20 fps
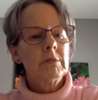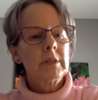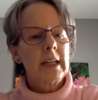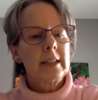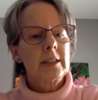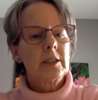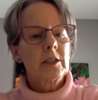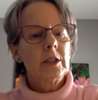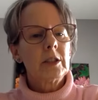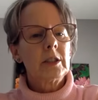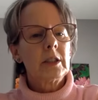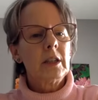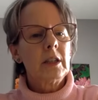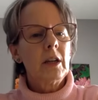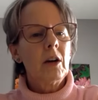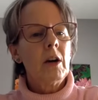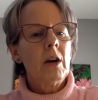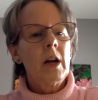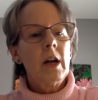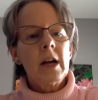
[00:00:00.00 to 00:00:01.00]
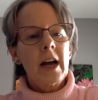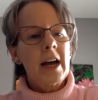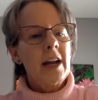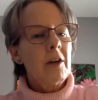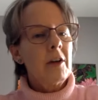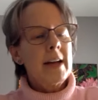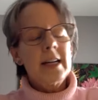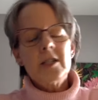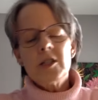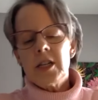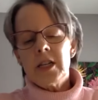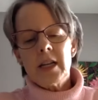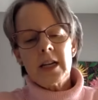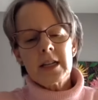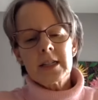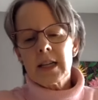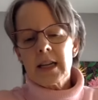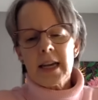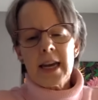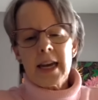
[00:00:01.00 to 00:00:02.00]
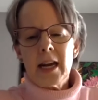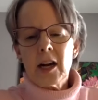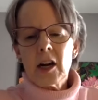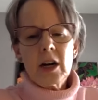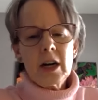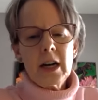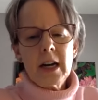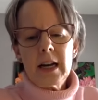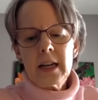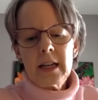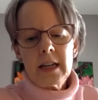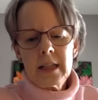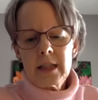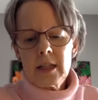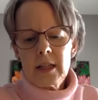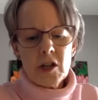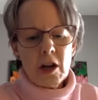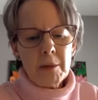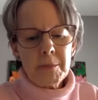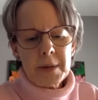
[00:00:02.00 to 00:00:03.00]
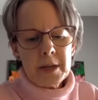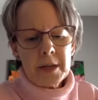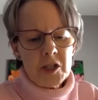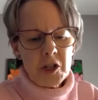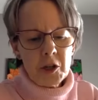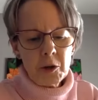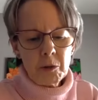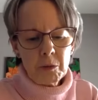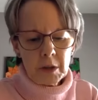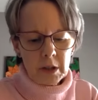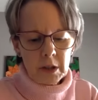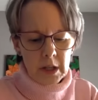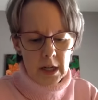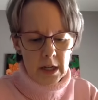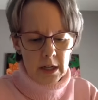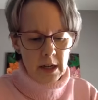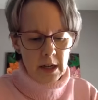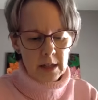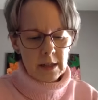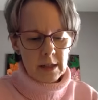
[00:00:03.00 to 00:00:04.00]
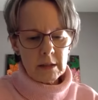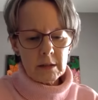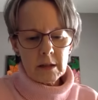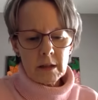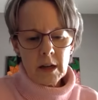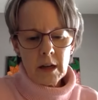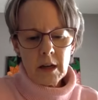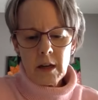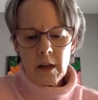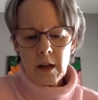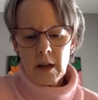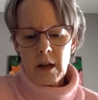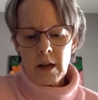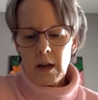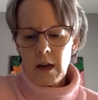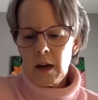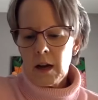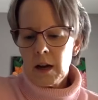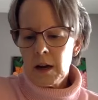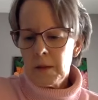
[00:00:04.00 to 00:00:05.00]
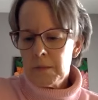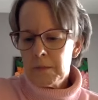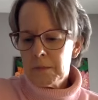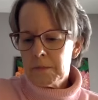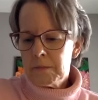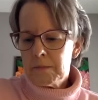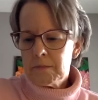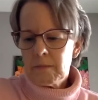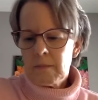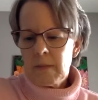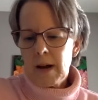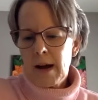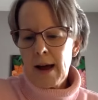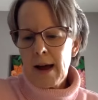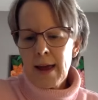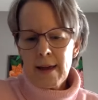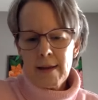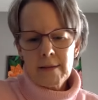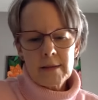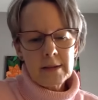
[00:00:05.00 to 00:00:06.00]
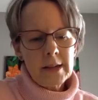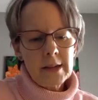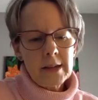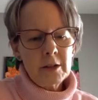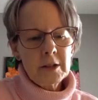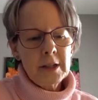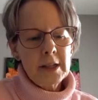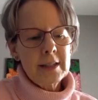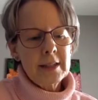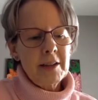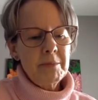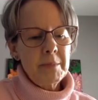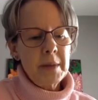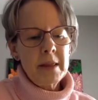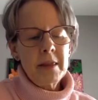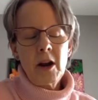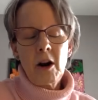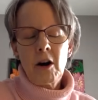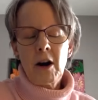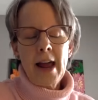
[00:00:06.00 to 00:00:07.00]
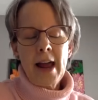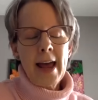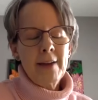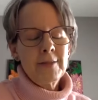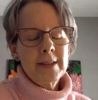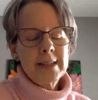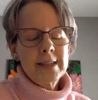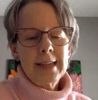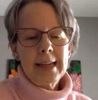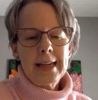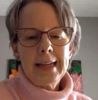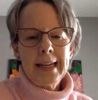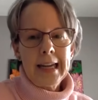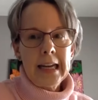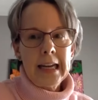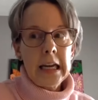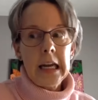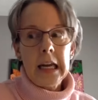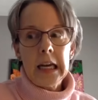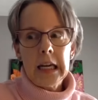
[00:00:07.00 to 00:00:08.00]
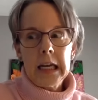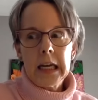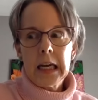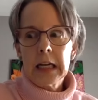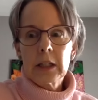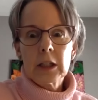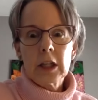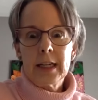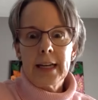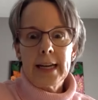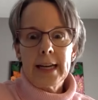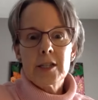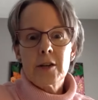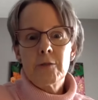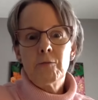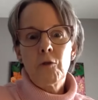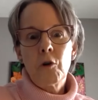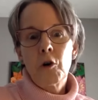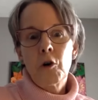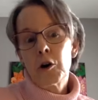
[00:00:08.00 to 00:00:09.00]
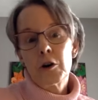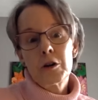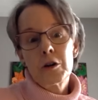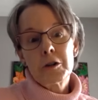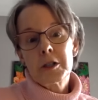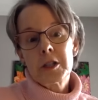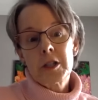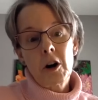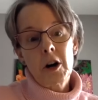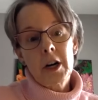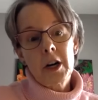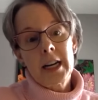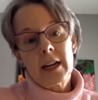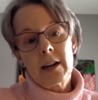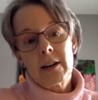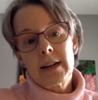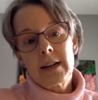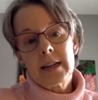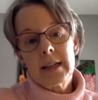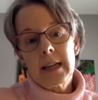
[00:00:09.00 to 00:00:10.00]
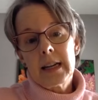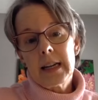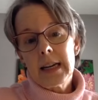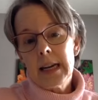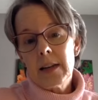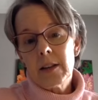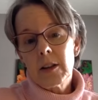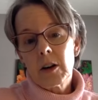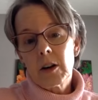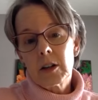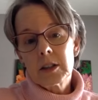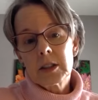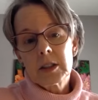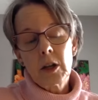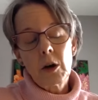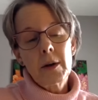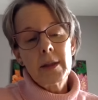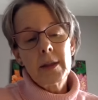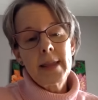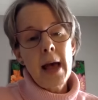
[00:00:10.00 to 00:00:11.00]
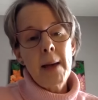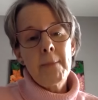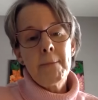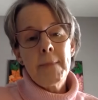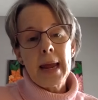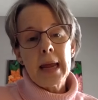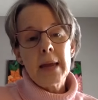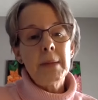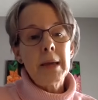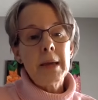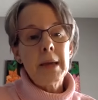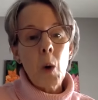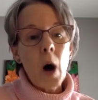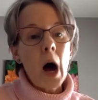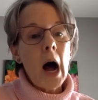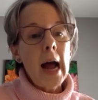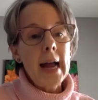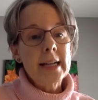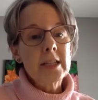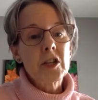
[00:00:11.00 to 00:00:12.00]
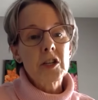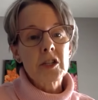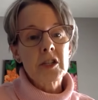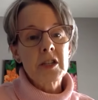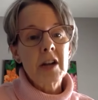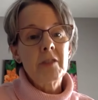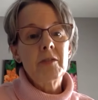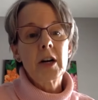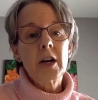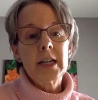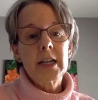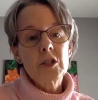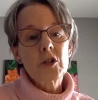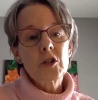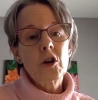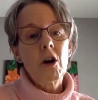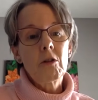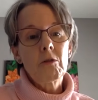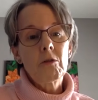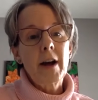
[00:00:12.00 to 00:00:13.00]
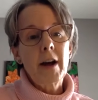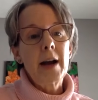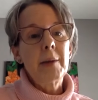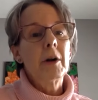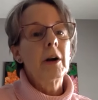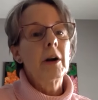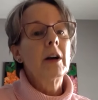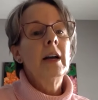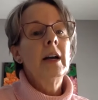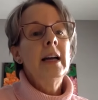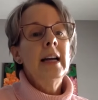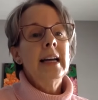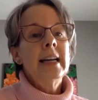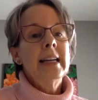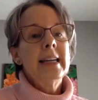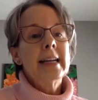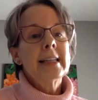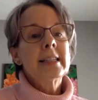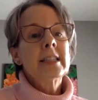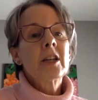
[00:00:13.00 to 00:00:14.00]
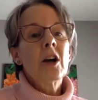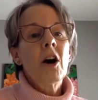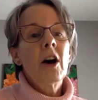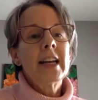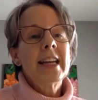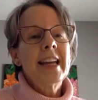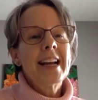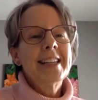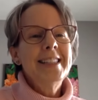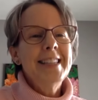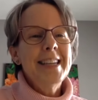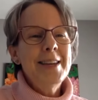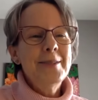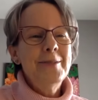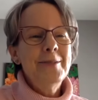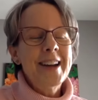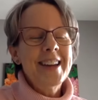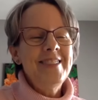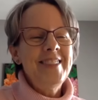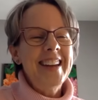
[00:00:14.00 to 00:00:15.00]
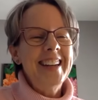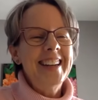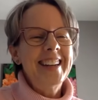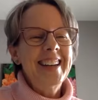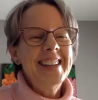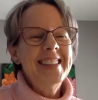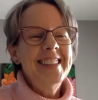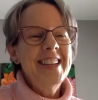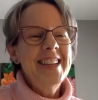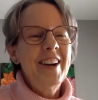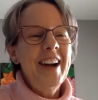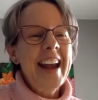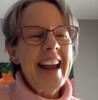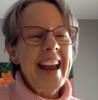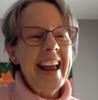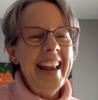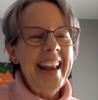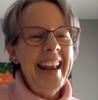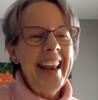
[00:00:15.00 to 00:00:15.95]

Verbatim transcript: That's good to know. I know Angie doesn't carry it in the shop, and she really doesn't um, I, you know, since I've been there, I haven't seen any inclination for her to start carrying it either. So, and that may be why it's just not a very strong fiber. Yes, Connie, mm-hmm. I see you waving. I see you. Well, feet.